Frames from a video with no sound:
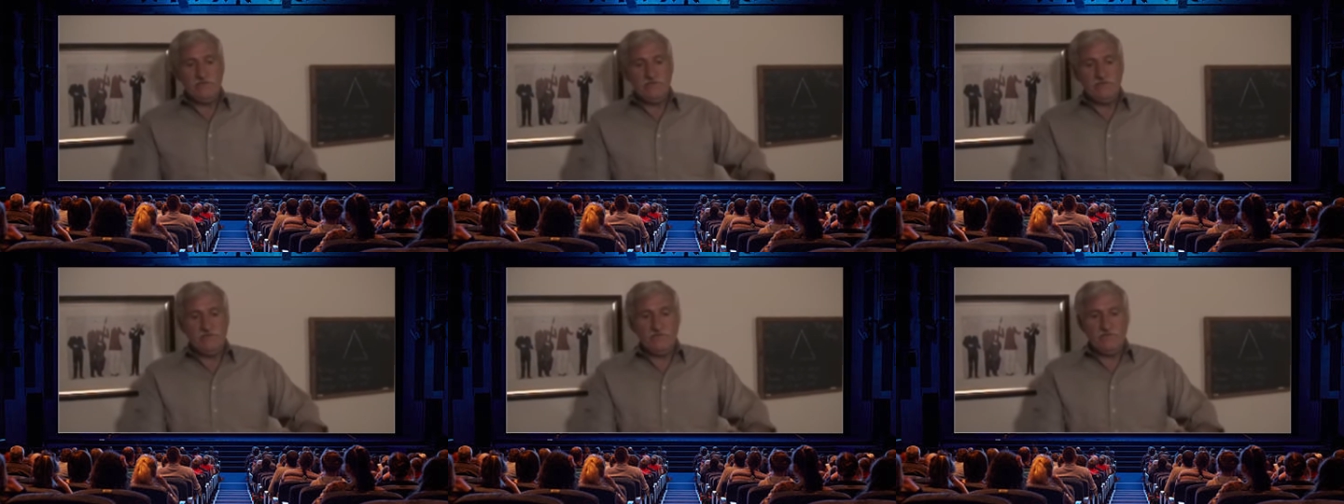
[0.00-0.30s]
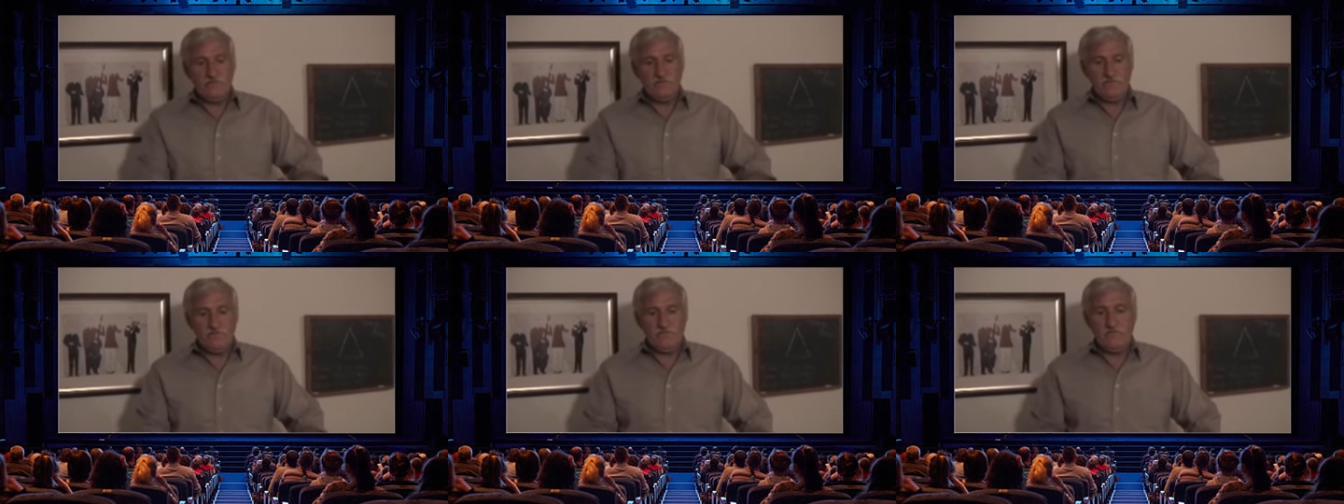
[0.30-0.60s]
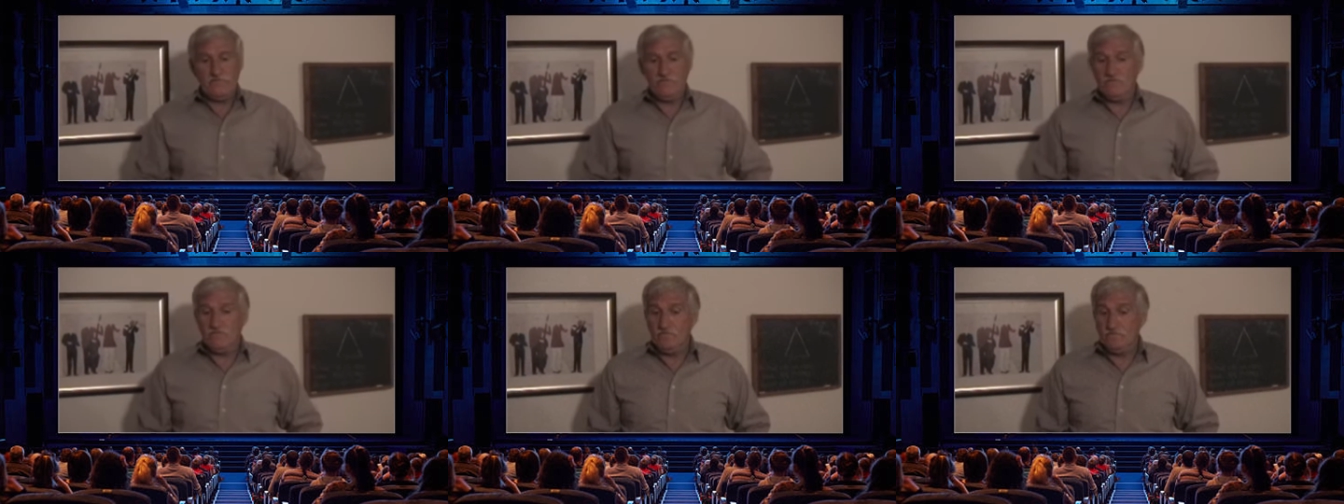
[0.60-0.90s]
this
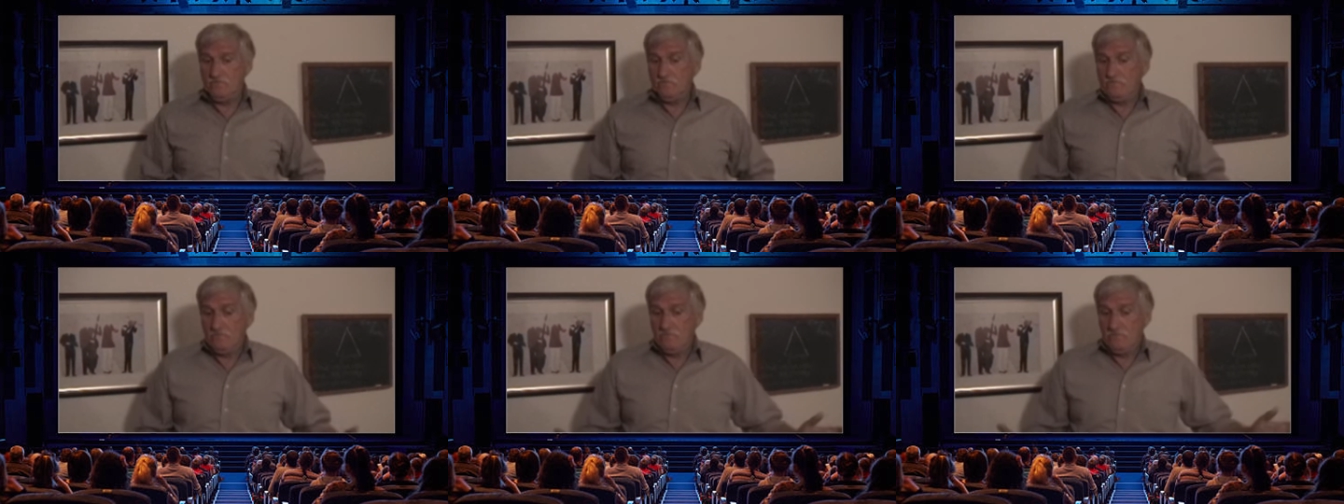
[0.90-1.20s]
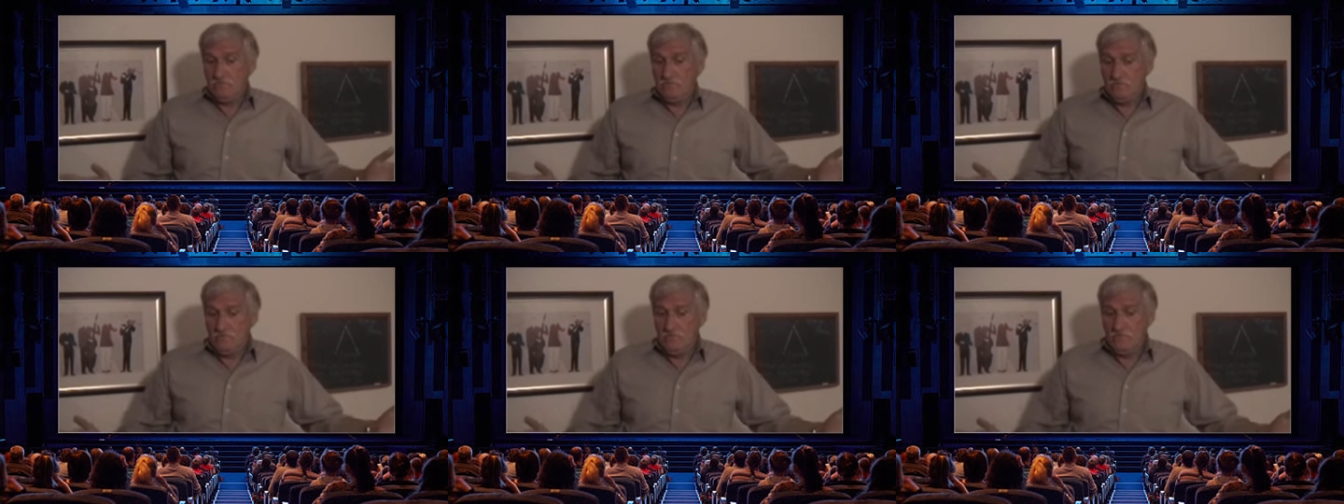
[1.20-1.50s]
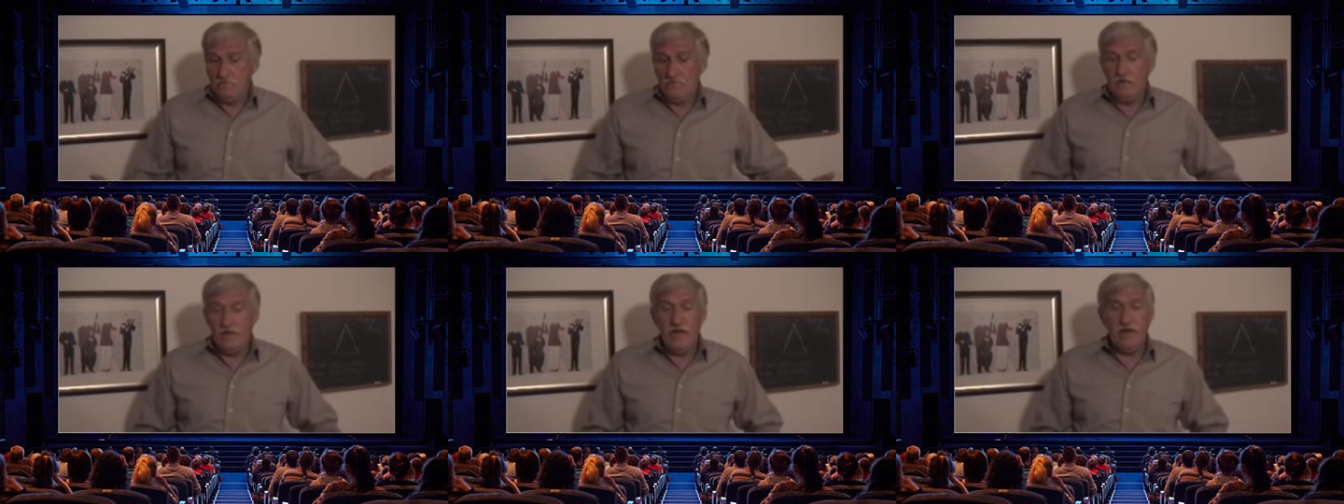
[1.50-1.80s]

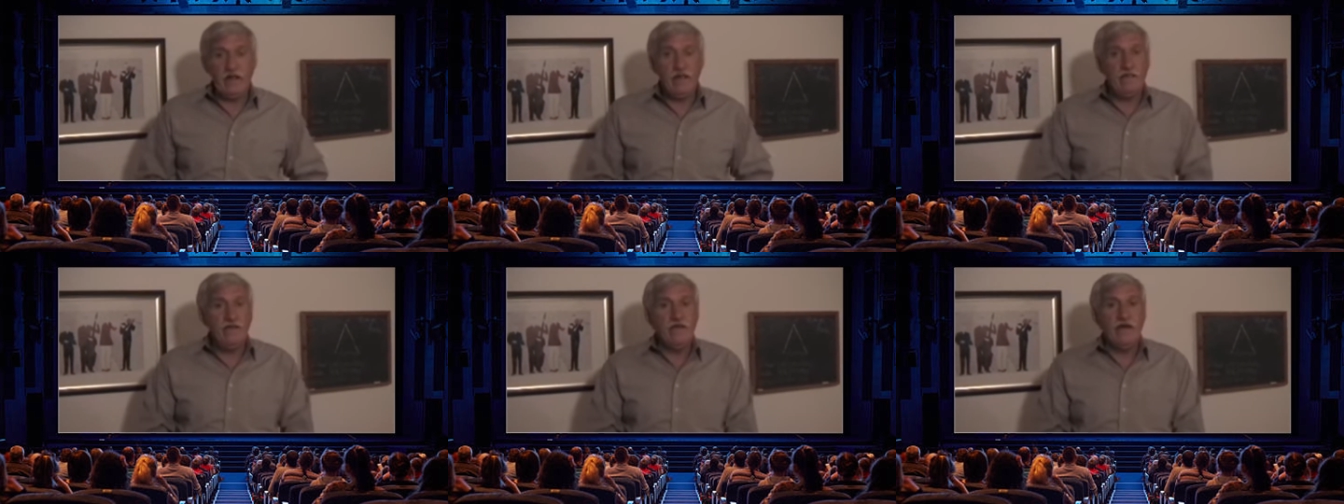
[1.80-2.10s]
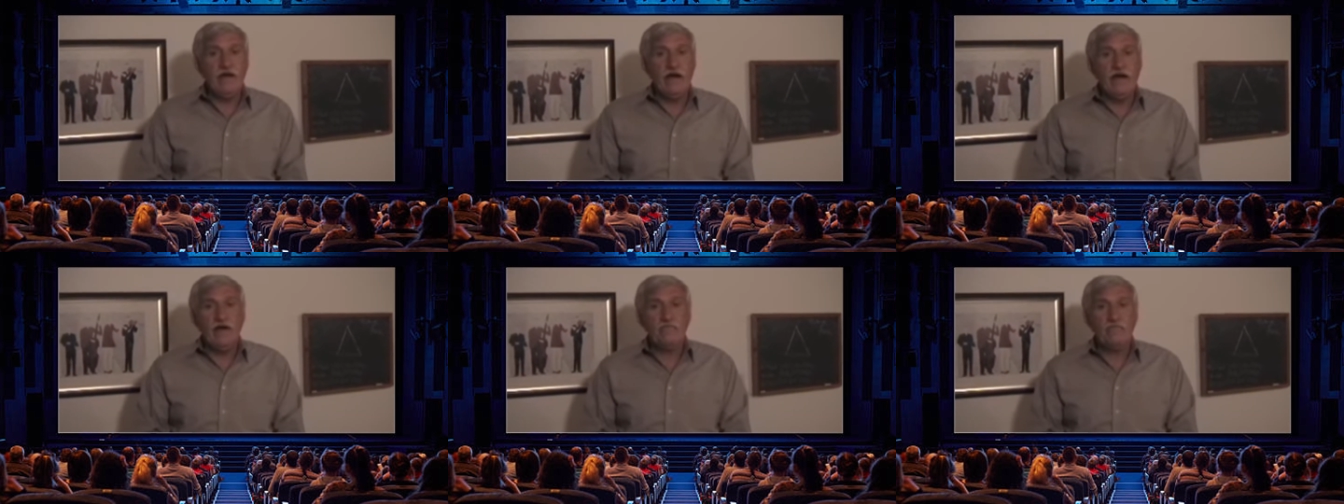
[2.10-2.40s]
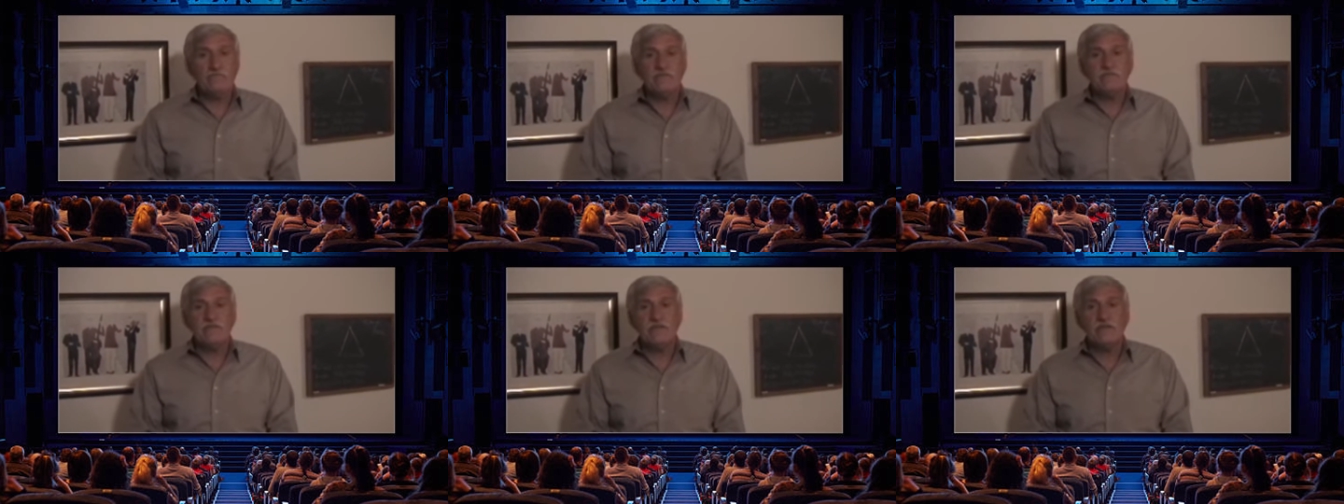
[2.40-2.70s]
well, I
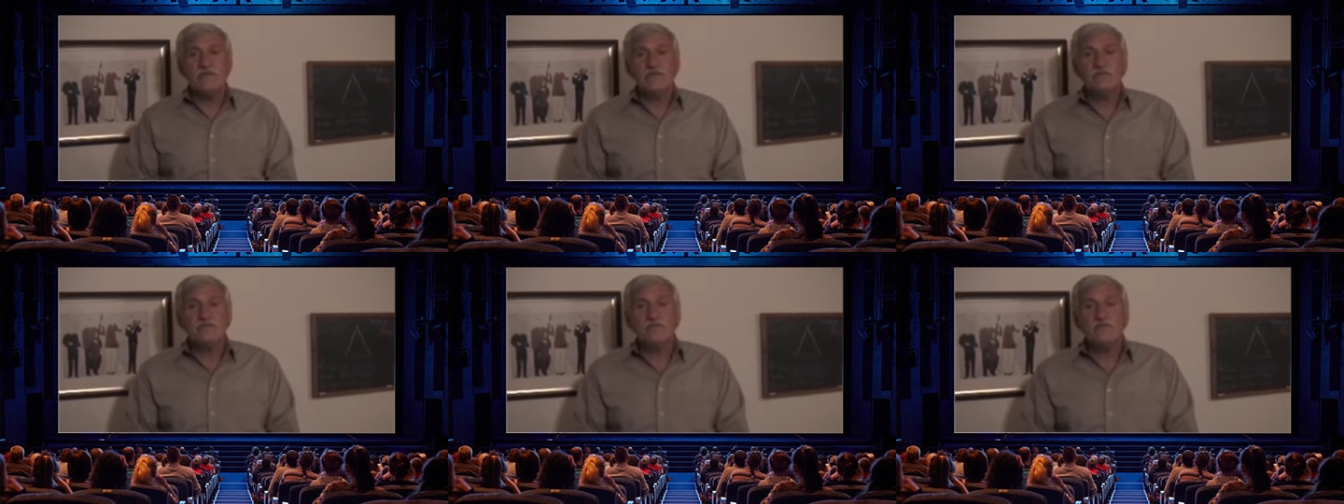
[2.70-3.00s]
would say this